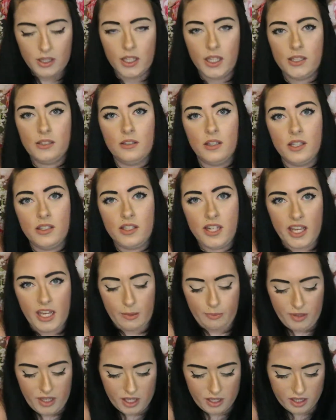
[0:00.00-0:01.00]
Let's let's
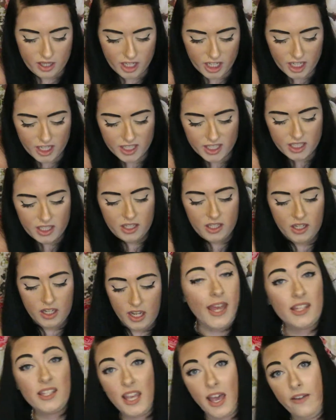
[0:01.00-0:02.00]
take a peek here.
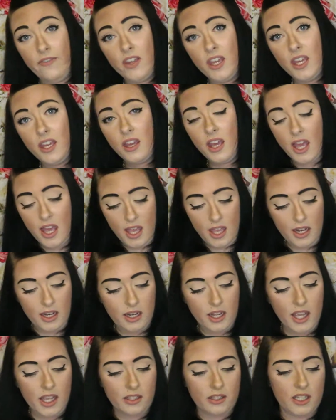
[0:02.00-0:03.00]
It's heavy,
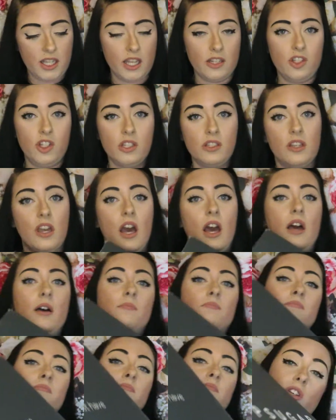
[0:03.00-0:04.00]
and it did just
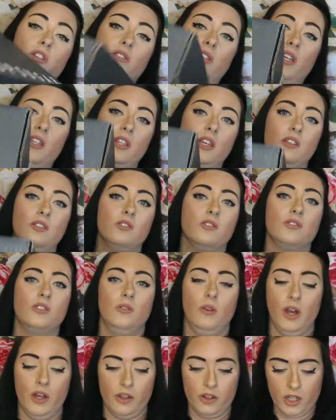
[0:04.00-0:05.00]
come just like this. There's
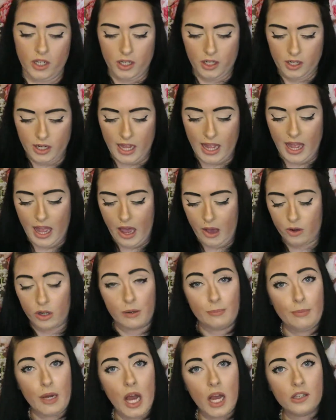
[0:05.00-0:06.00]
no other
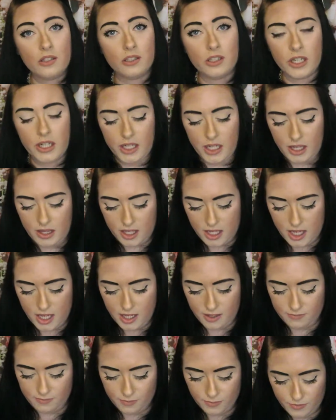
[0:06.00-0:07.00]
outer box or
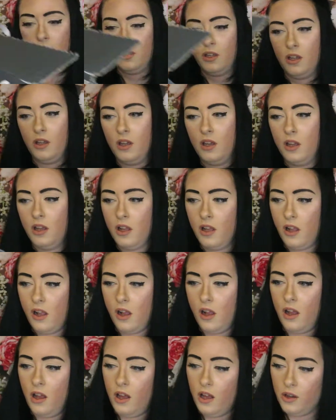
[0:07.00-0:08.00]
anything.
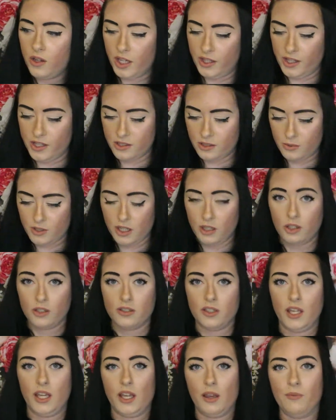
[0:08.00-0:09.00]
Okay, this is what it
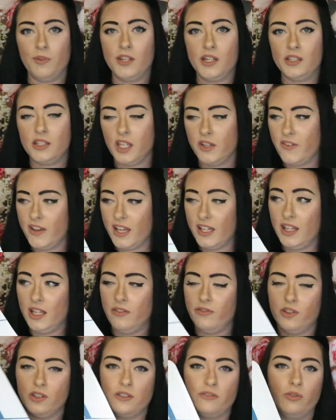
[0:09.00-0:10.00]
looks like. I'm gonna see if I can
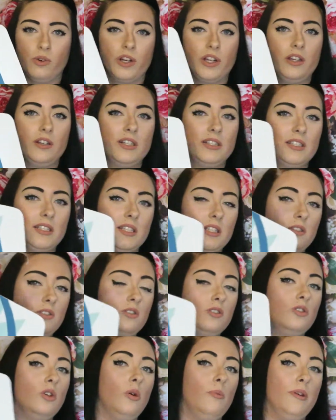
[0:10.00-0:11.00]
lift this for you just because it's
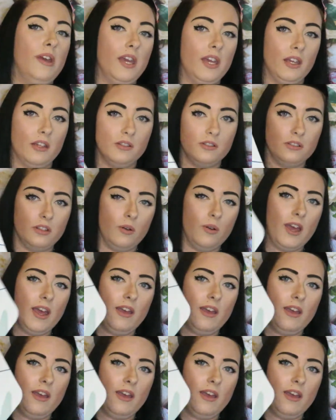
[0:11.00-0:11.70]
so big and so